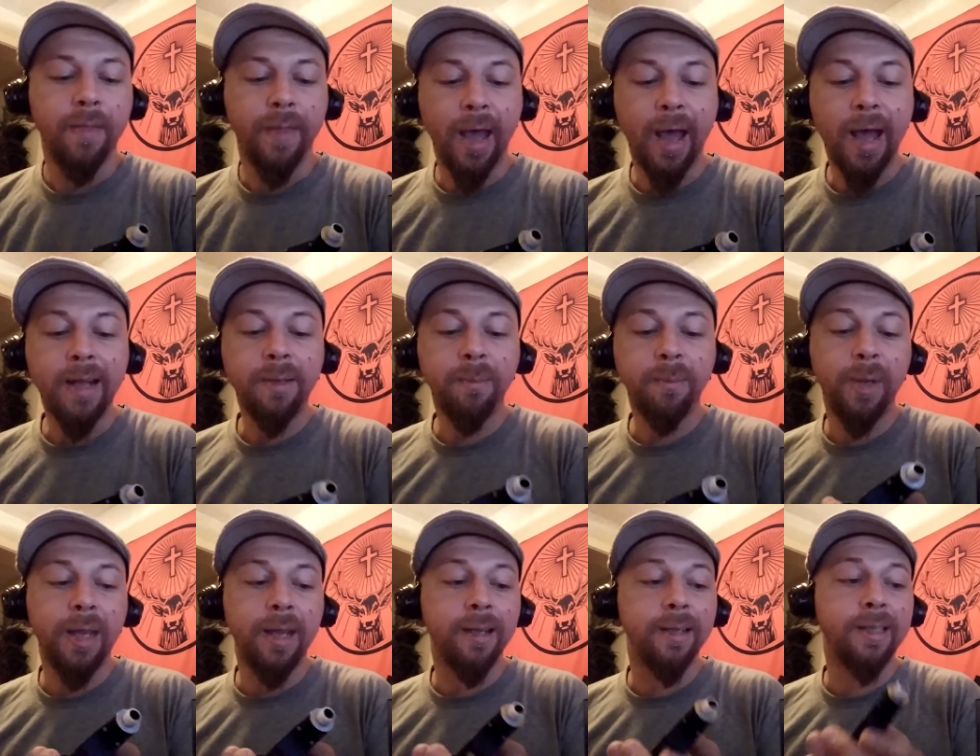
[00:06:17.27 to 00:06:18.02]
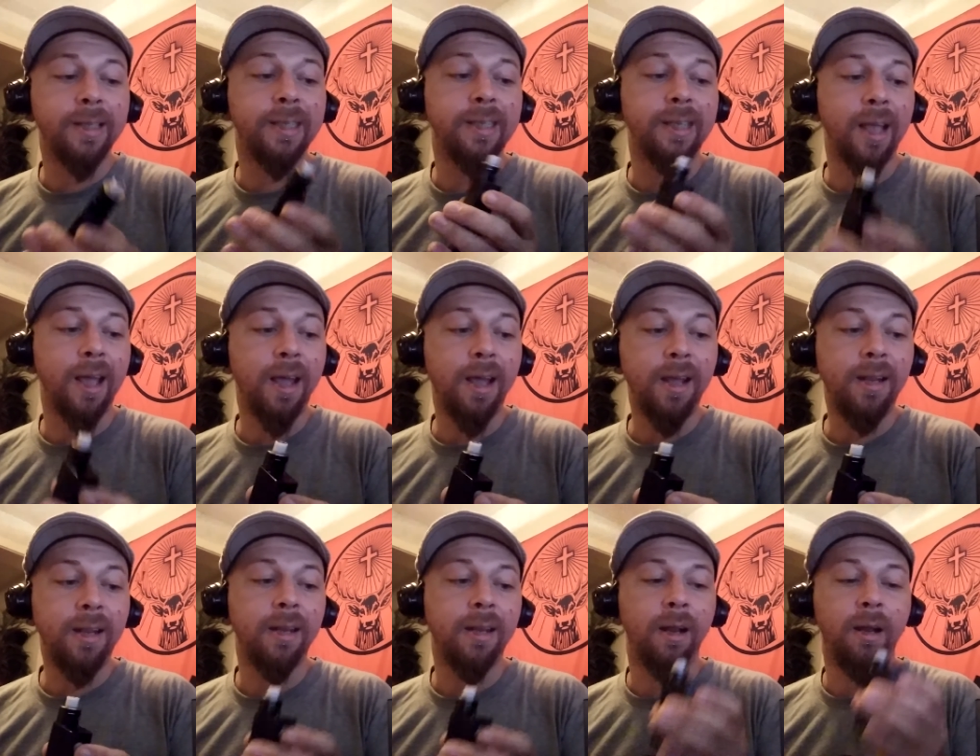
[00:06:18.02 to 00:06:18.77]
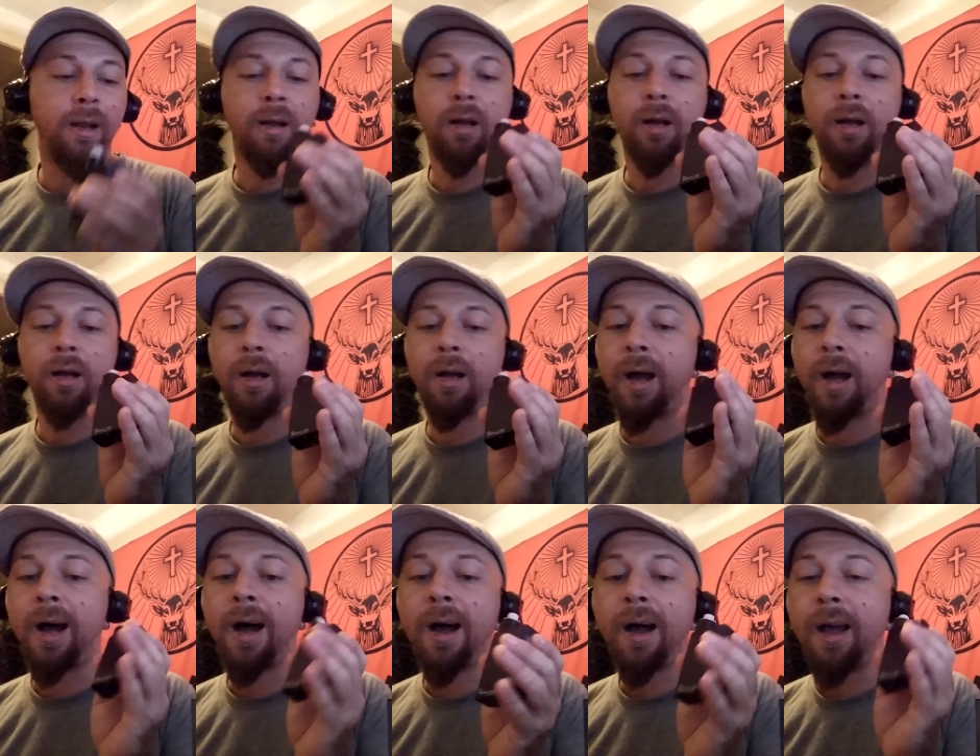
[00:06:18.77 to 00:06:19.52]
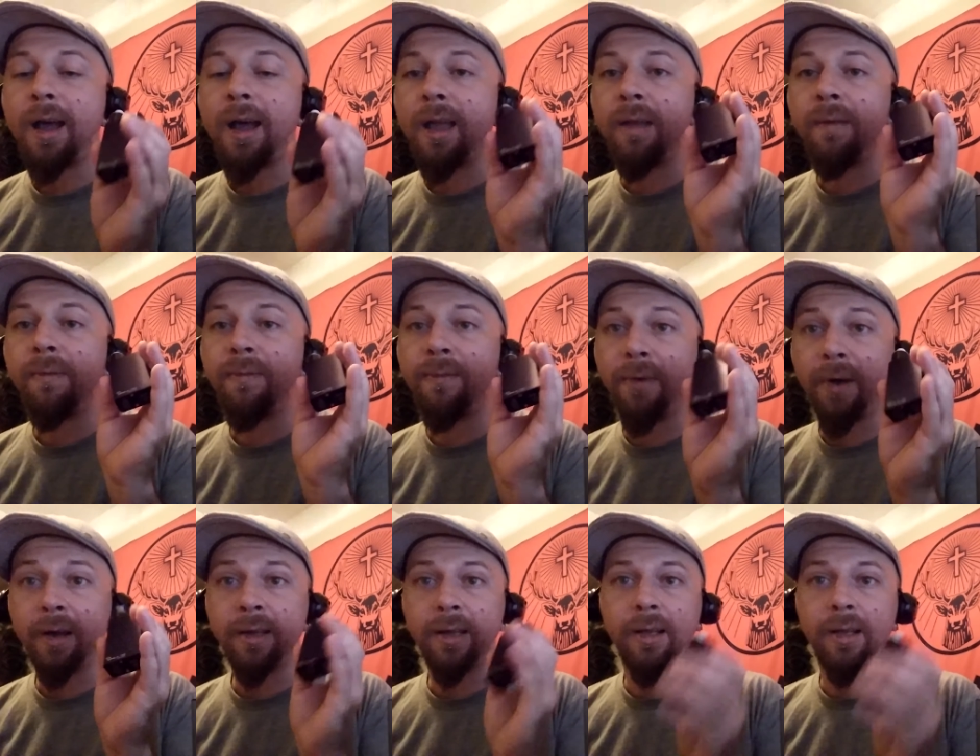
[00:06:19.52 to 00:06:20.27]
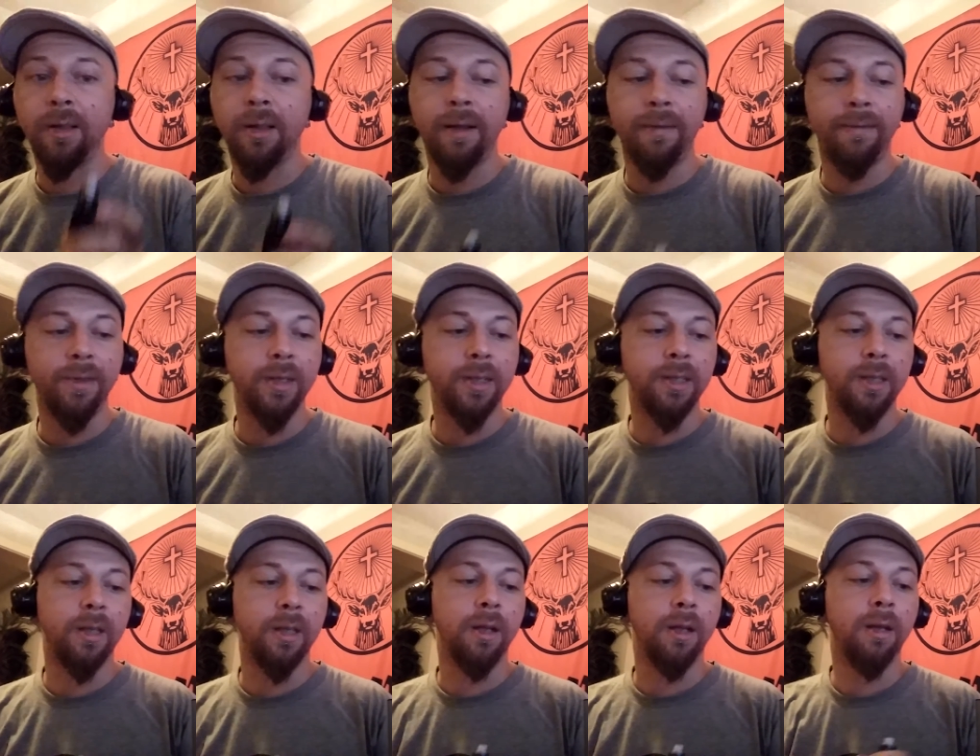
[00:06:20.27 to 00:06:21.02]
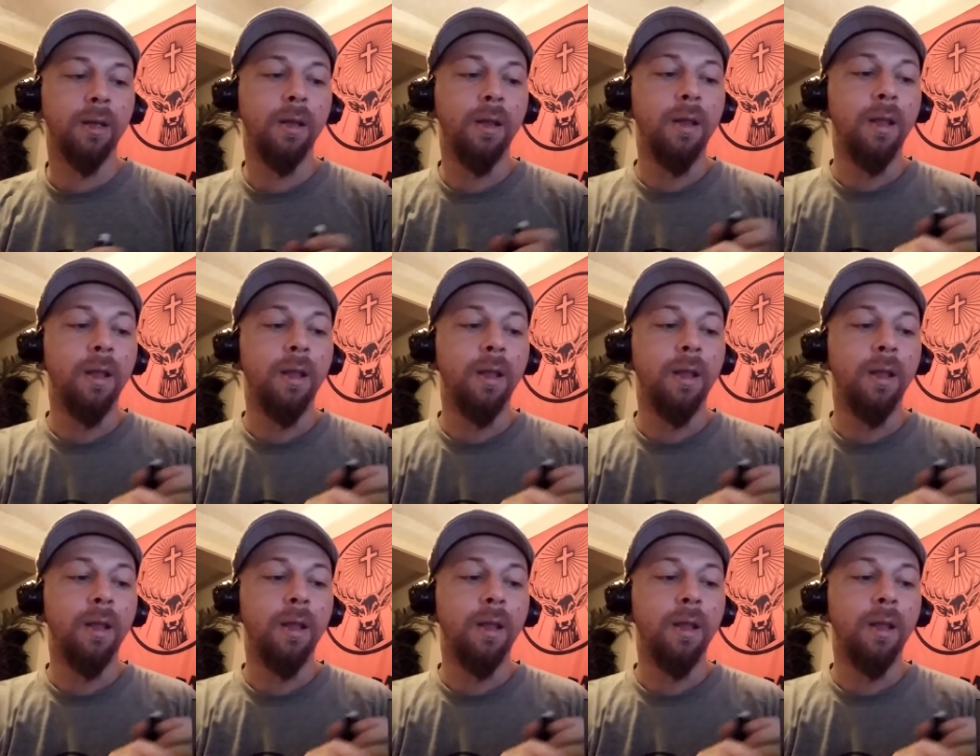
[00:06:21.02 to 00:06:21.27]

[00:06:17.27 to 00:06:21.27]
That being said, I fucking love this thing.